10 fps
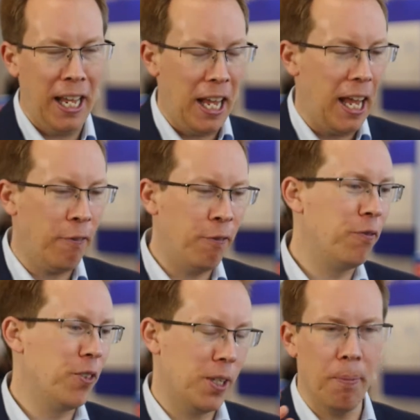If
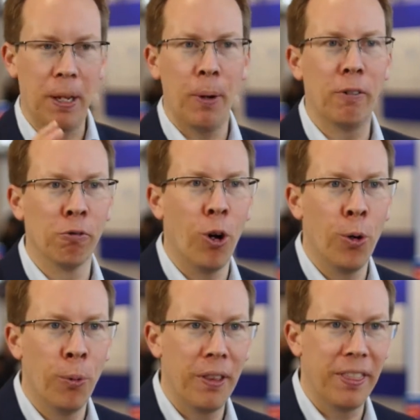something went
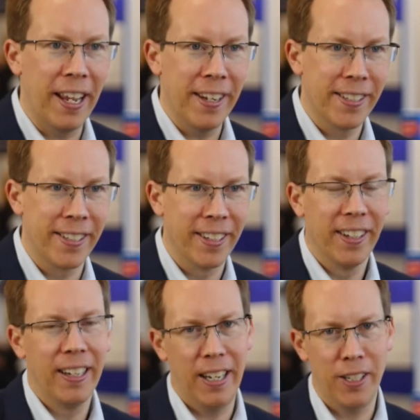wrong with this
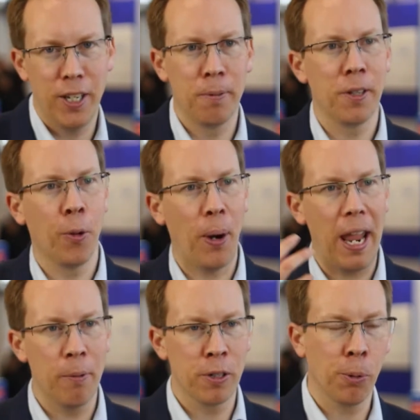in terms of the way
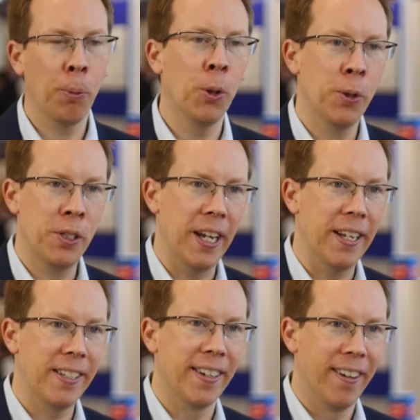it was
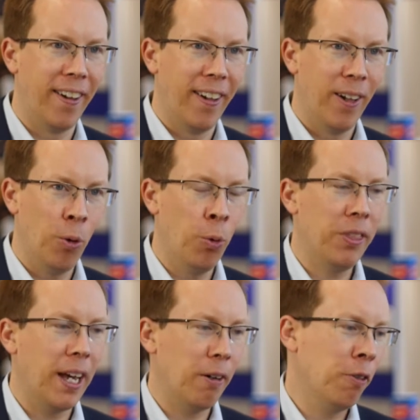reported,
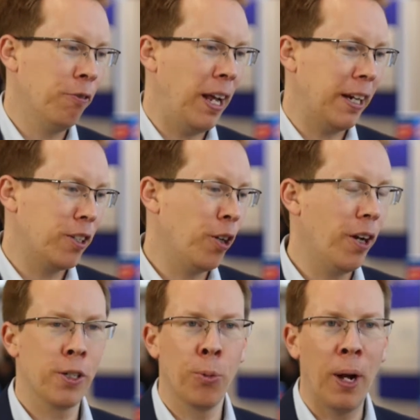would that reflect on
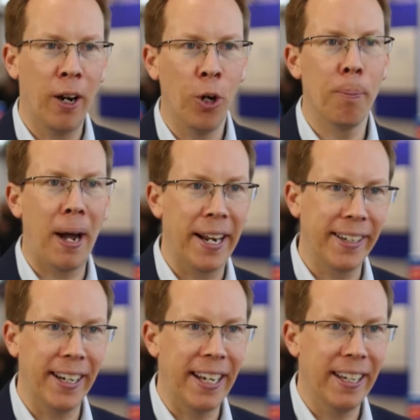us well or
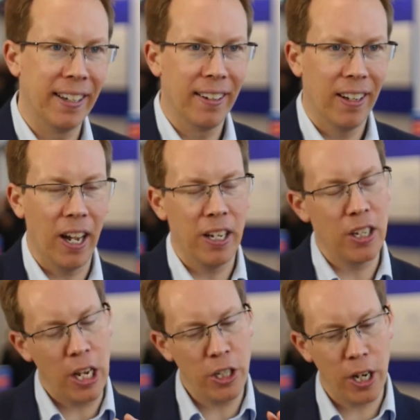badly?
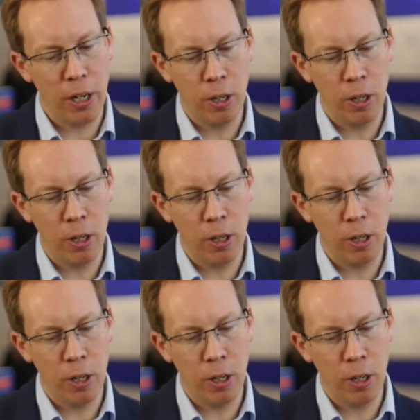And so,